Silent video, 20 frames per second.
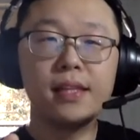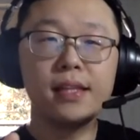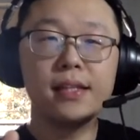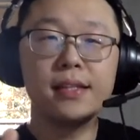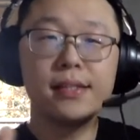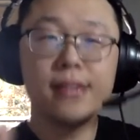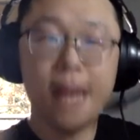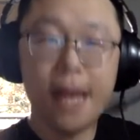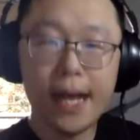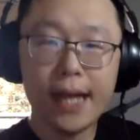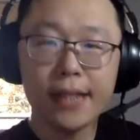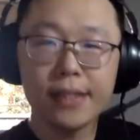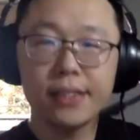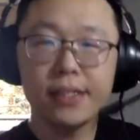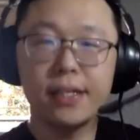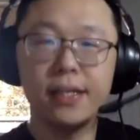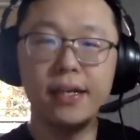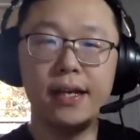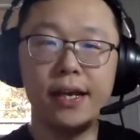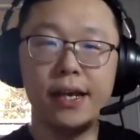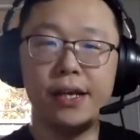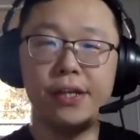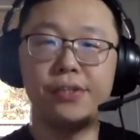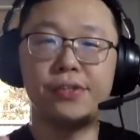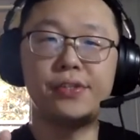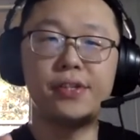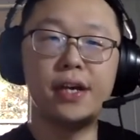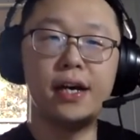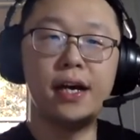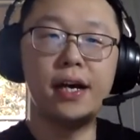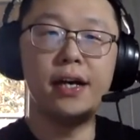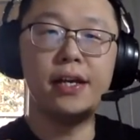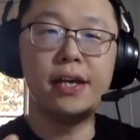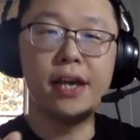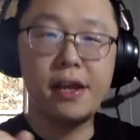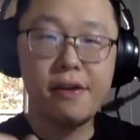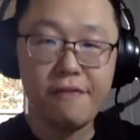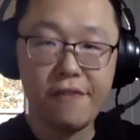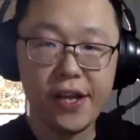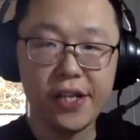that is
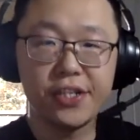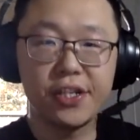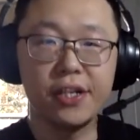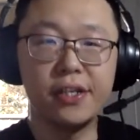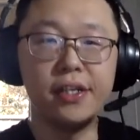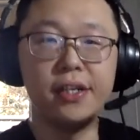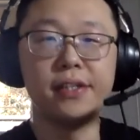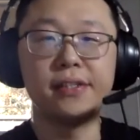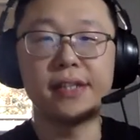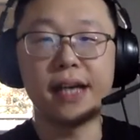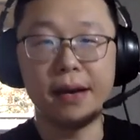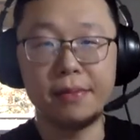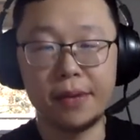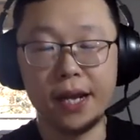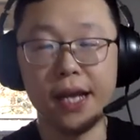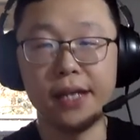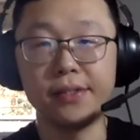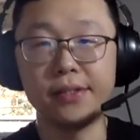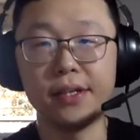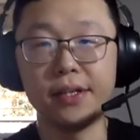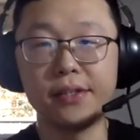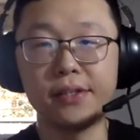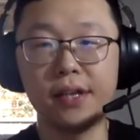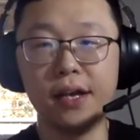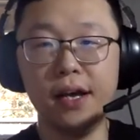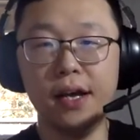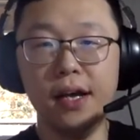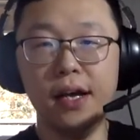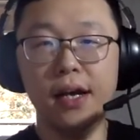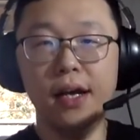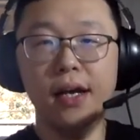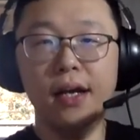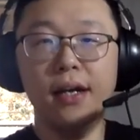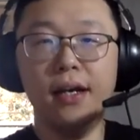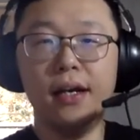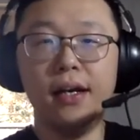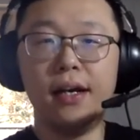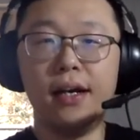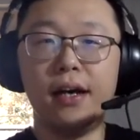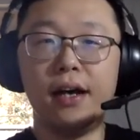inefficient in some cases.
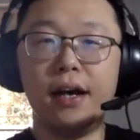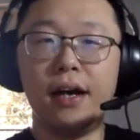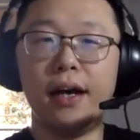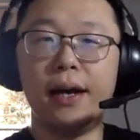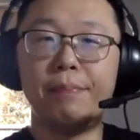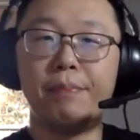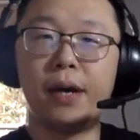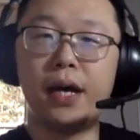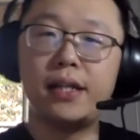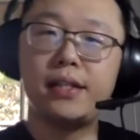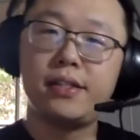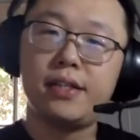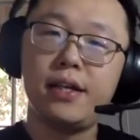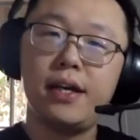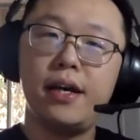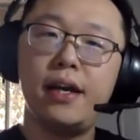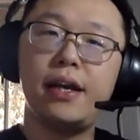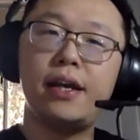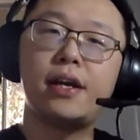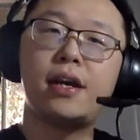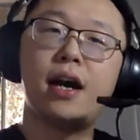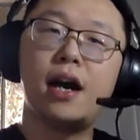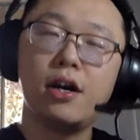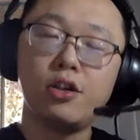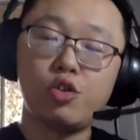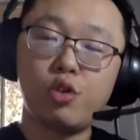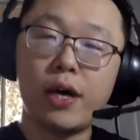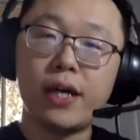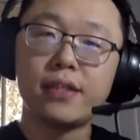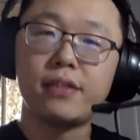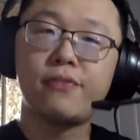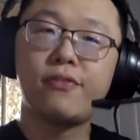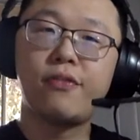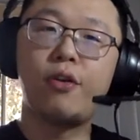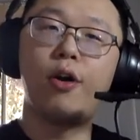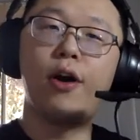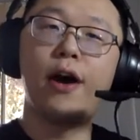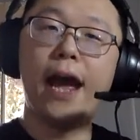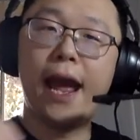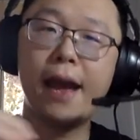But in contrast,
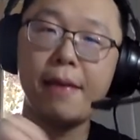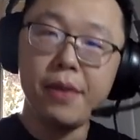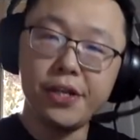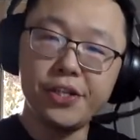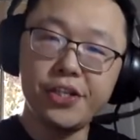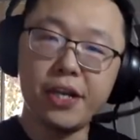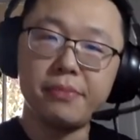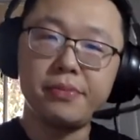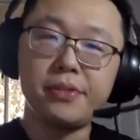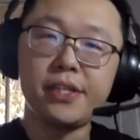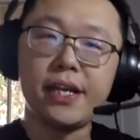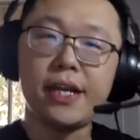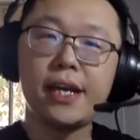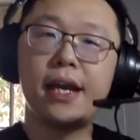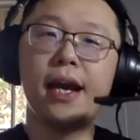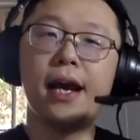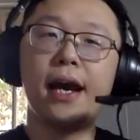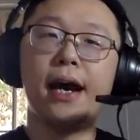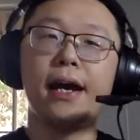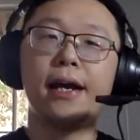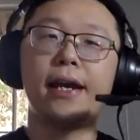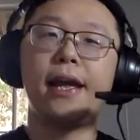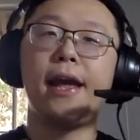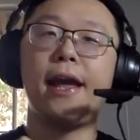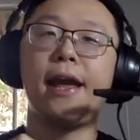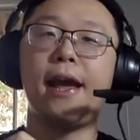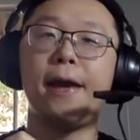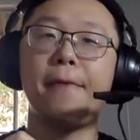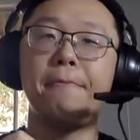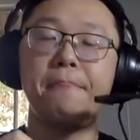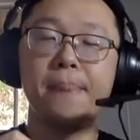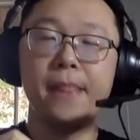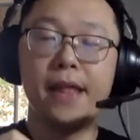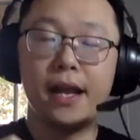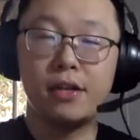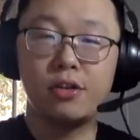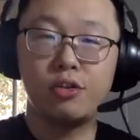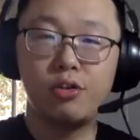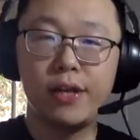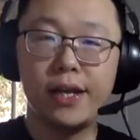for MHMC, I can
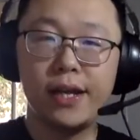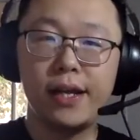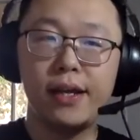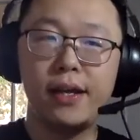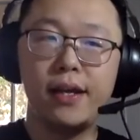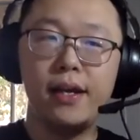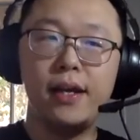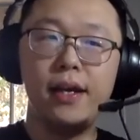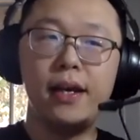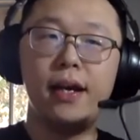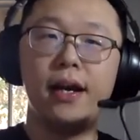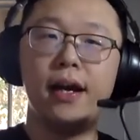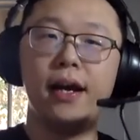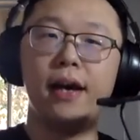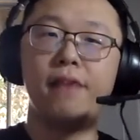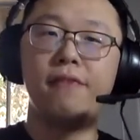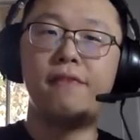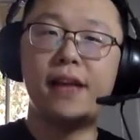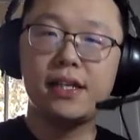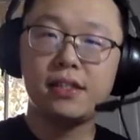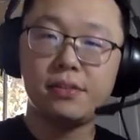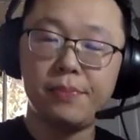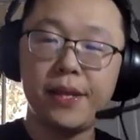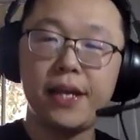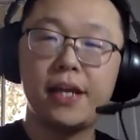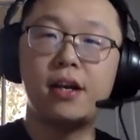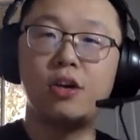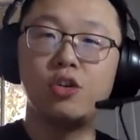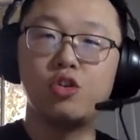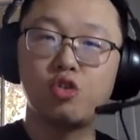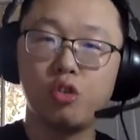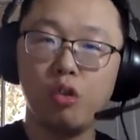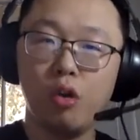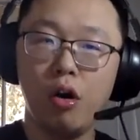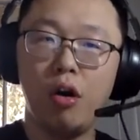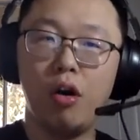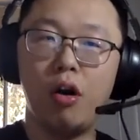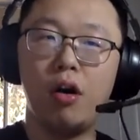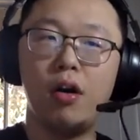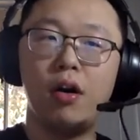actually flexibly
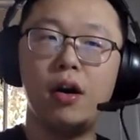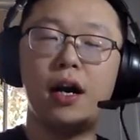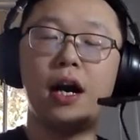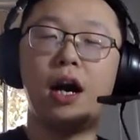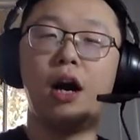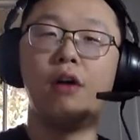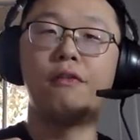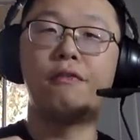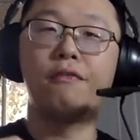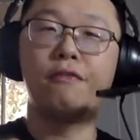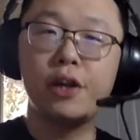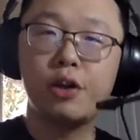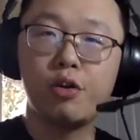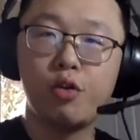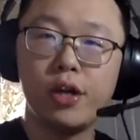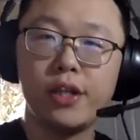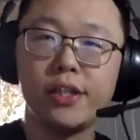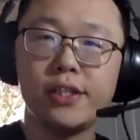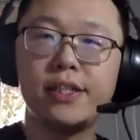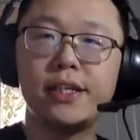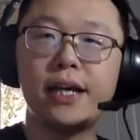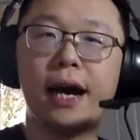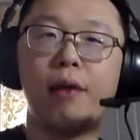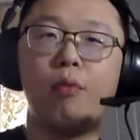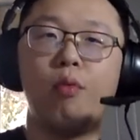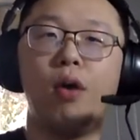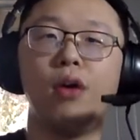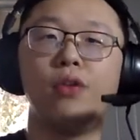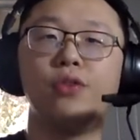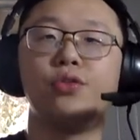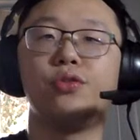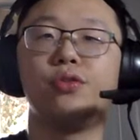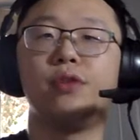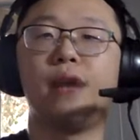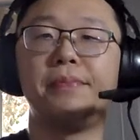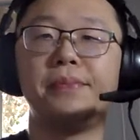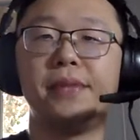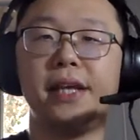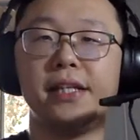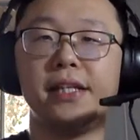control how frequent I want to
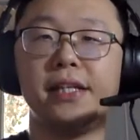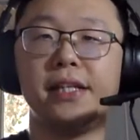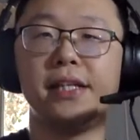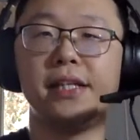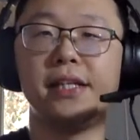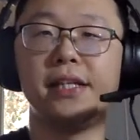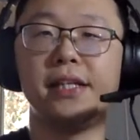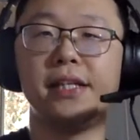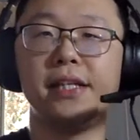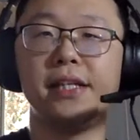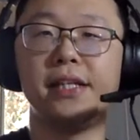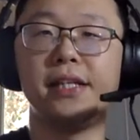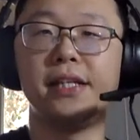update my discrete